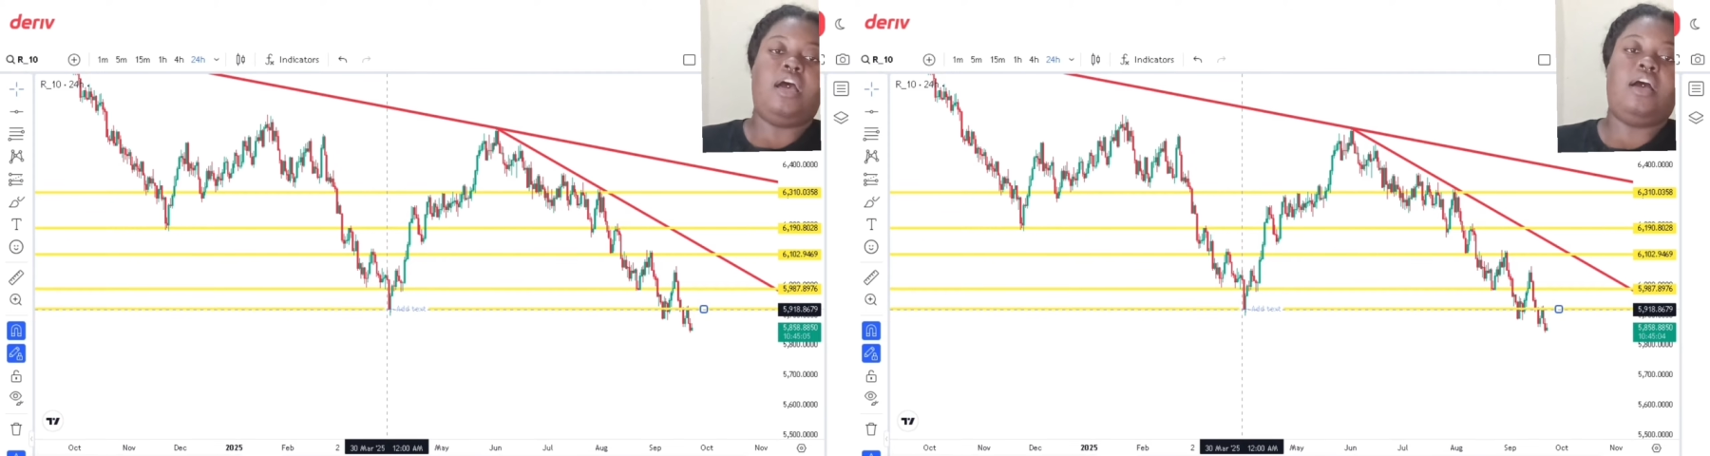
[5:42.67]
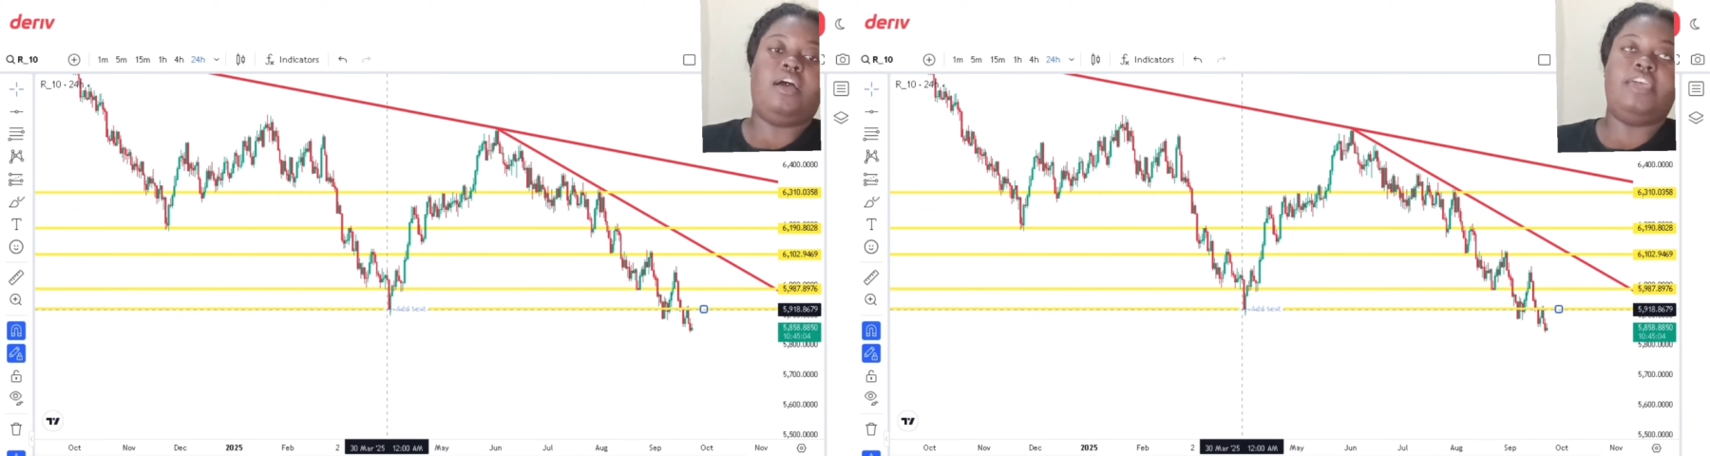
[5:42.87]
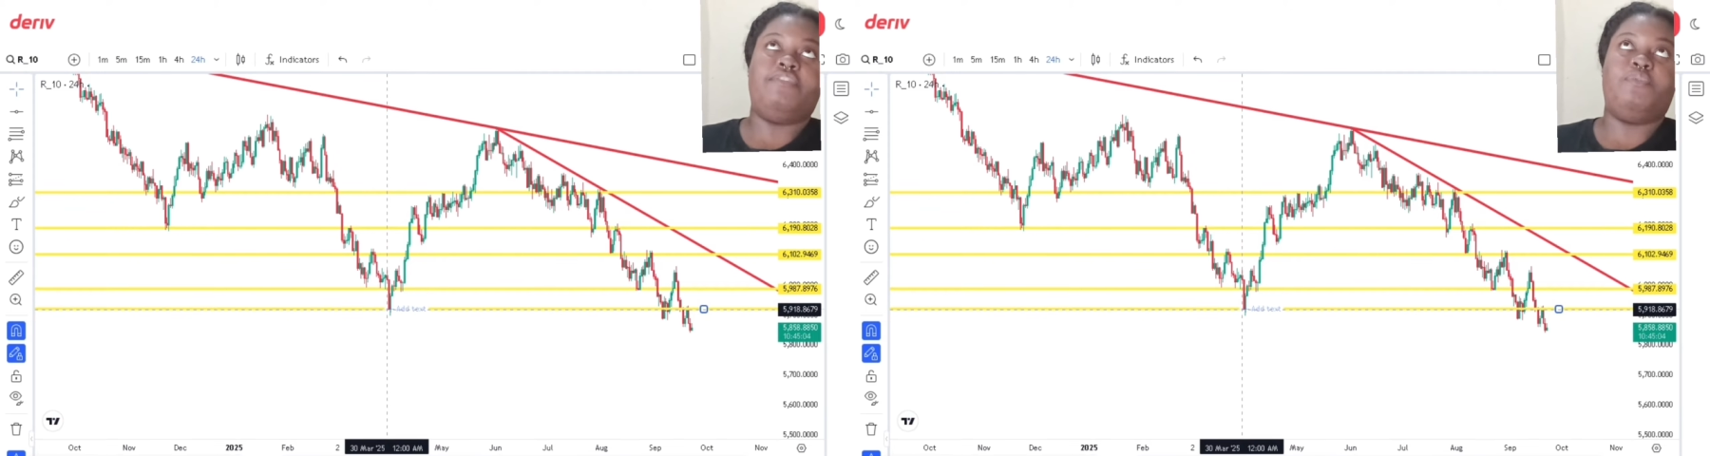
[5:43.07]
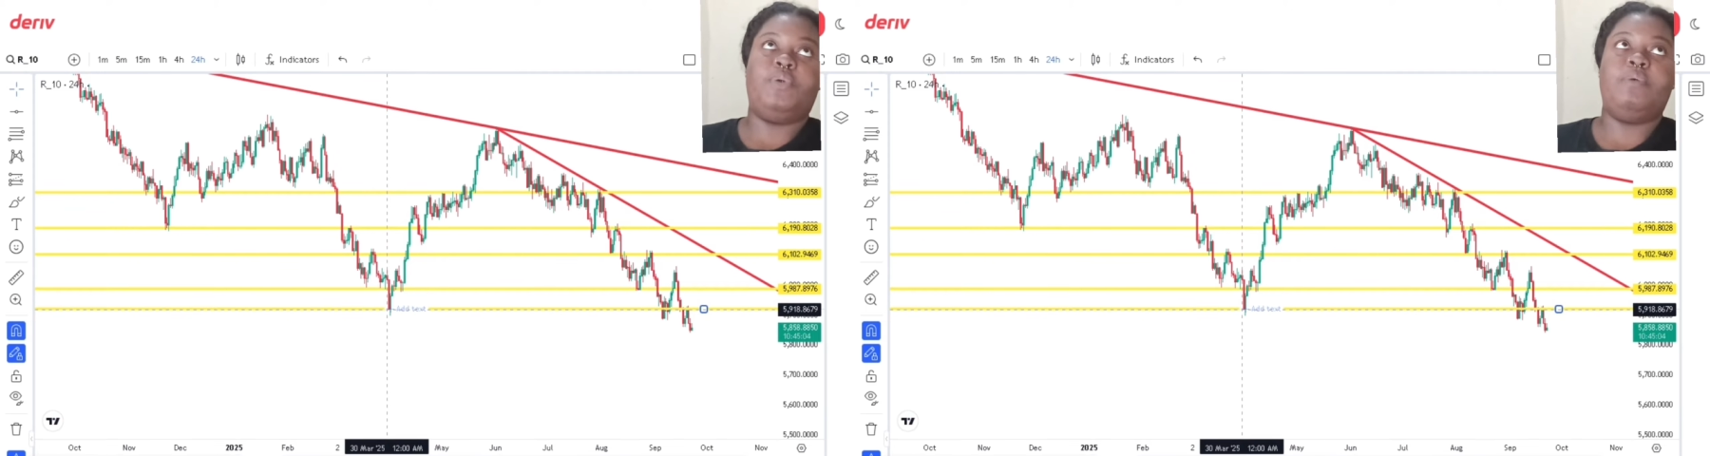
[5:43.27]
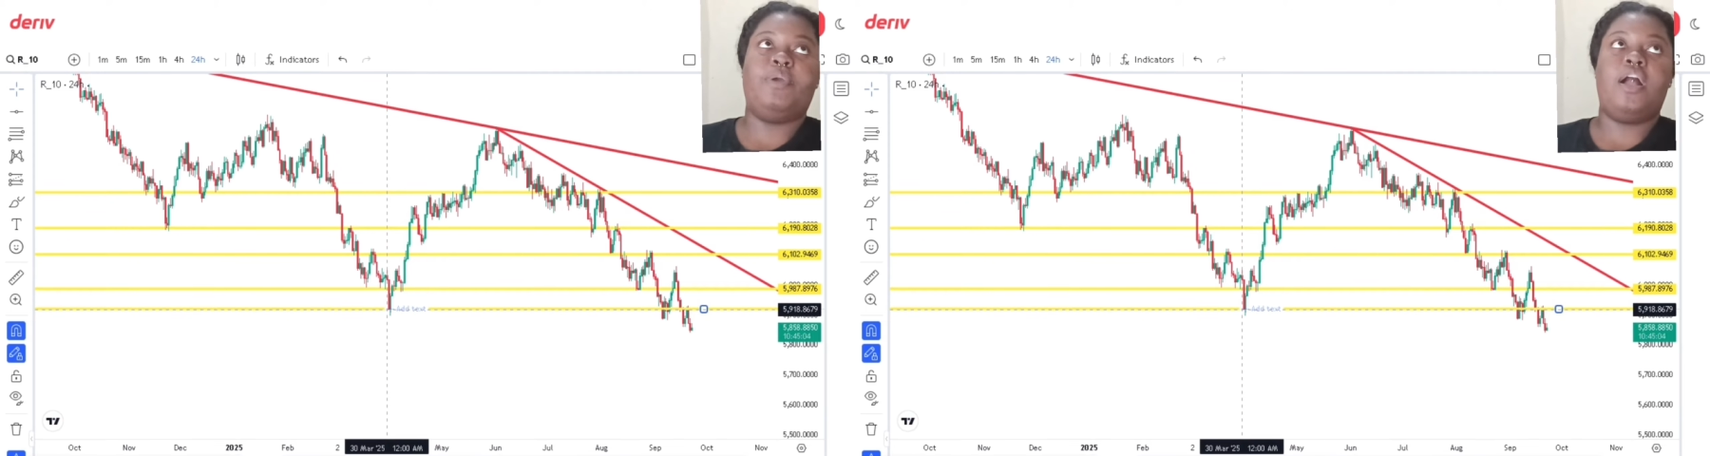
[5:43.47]
if
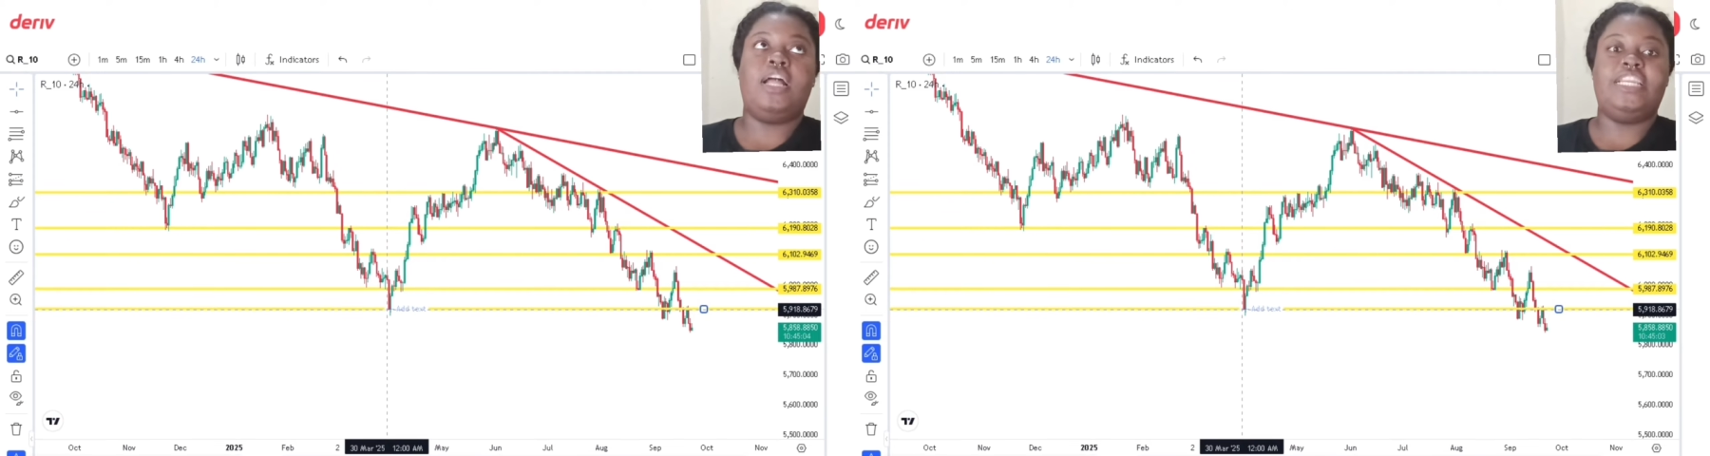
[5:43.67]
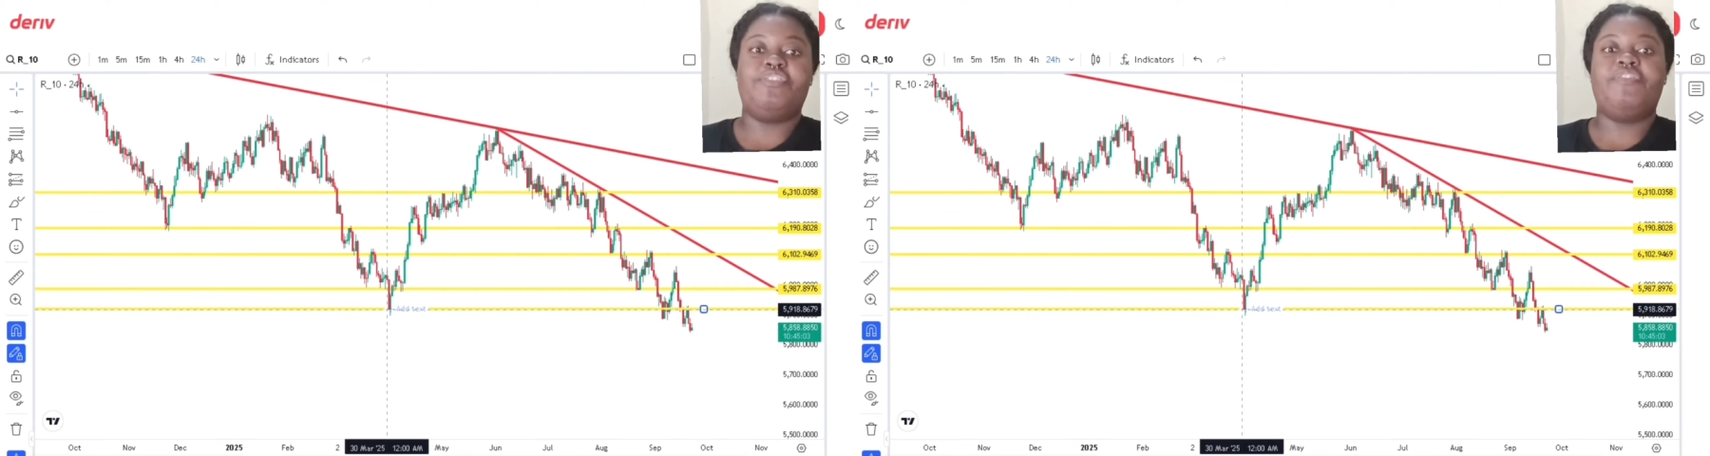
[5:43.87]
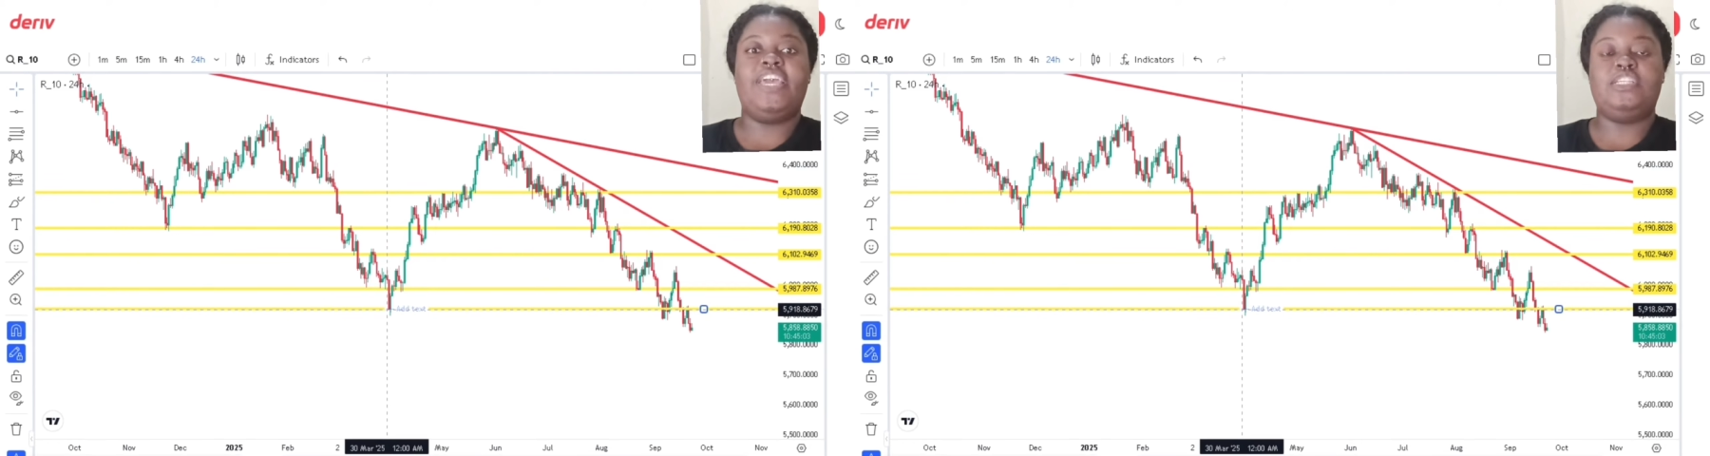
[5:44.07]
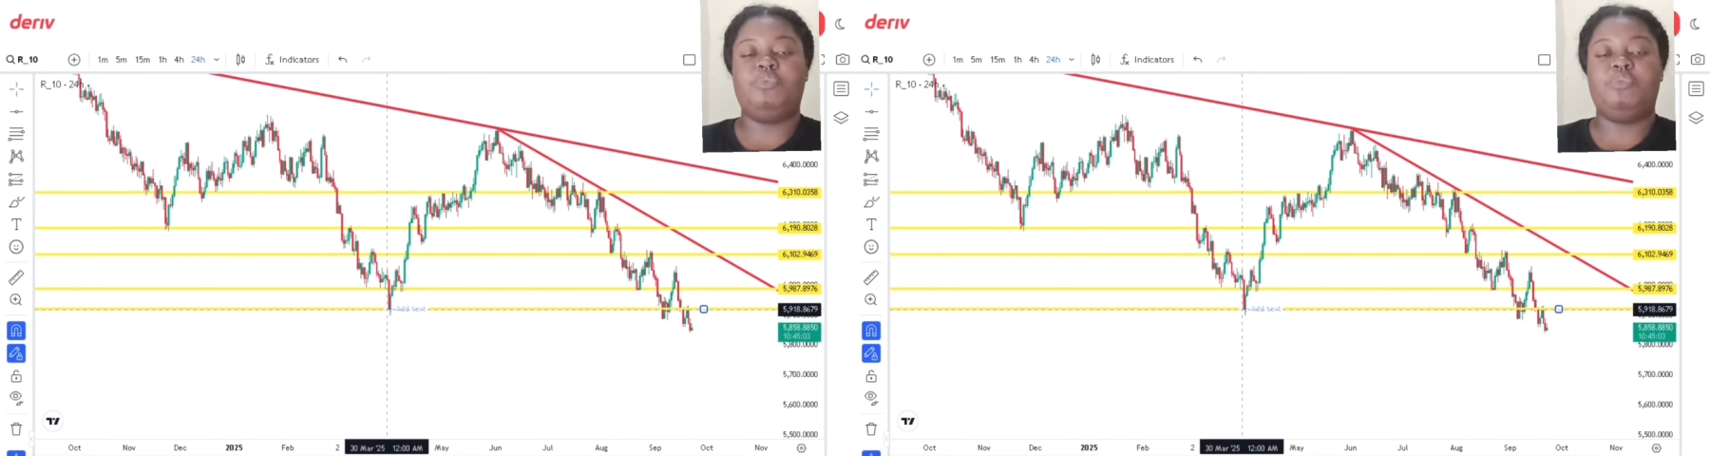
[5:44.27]
we were on Deriv X,